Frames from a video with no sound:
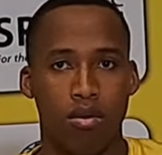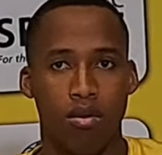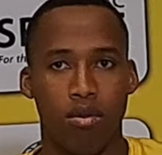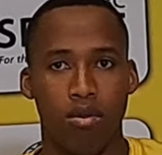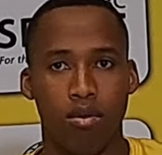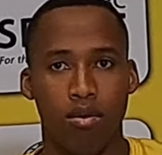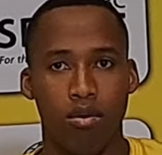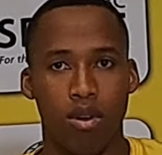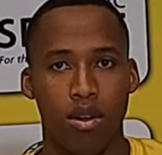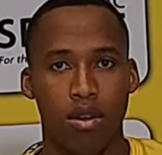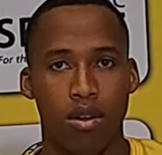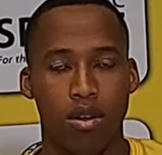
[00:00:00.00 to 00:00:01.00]
It's true.
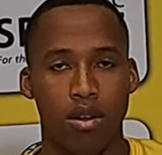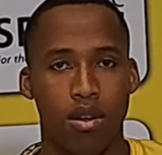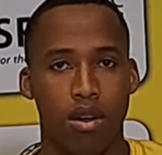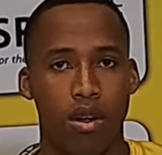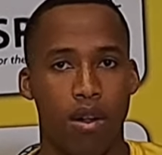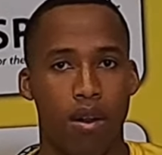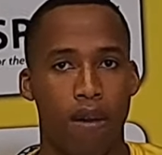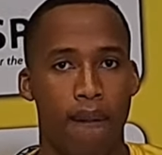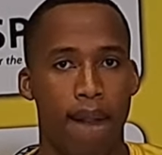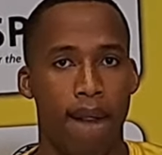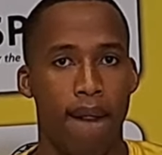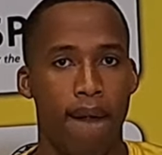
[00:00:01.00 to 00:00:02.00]
And uh,
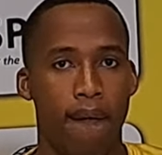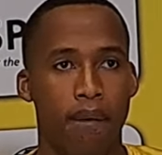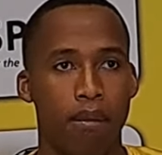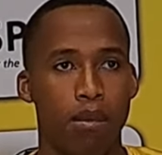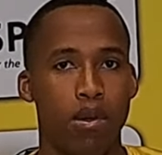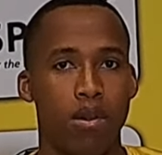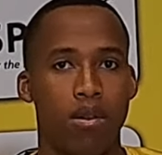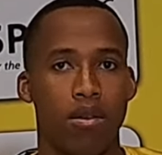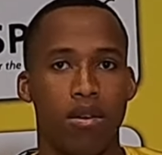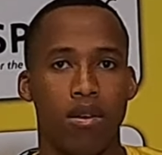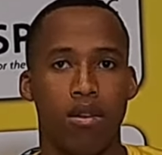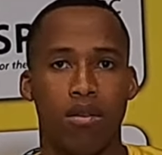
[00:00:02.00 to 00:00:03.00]
I mean,
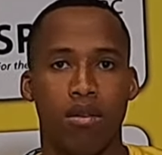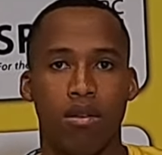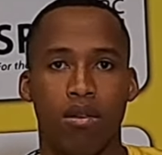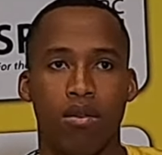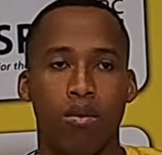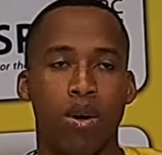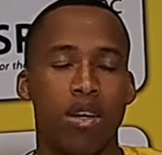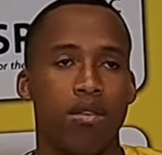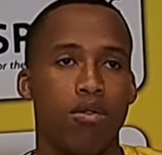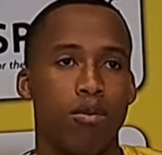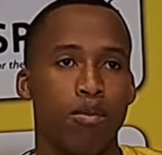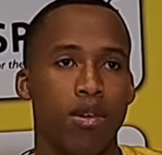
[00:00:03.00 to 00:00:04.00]
it
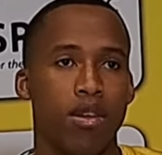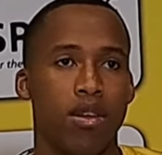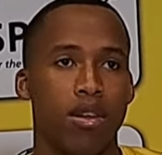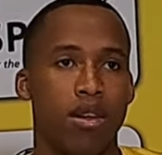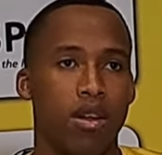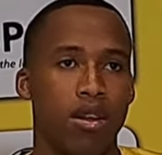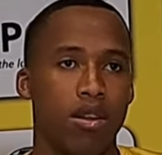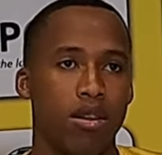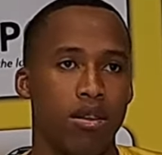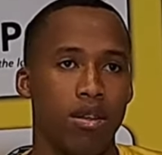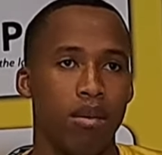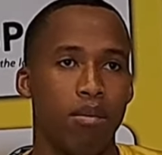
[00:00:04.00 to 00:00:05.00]
works for me
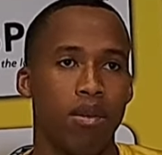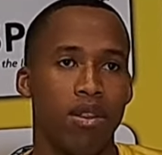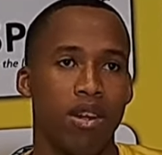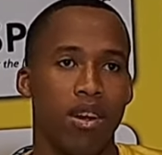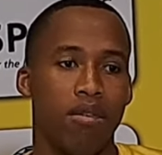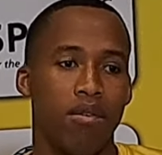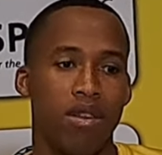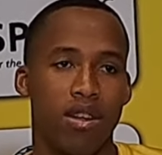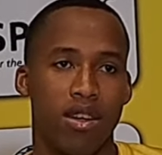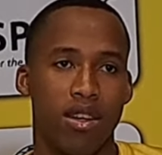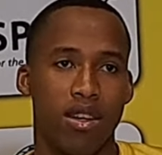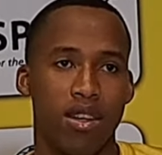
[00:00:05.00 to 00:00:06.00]
and something that I felt
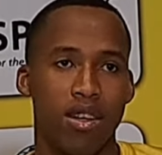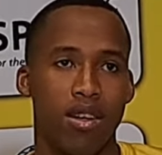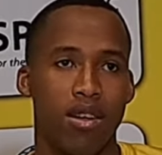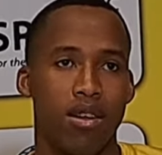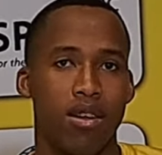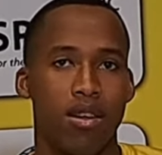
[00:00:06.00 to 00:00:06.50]
that I needed.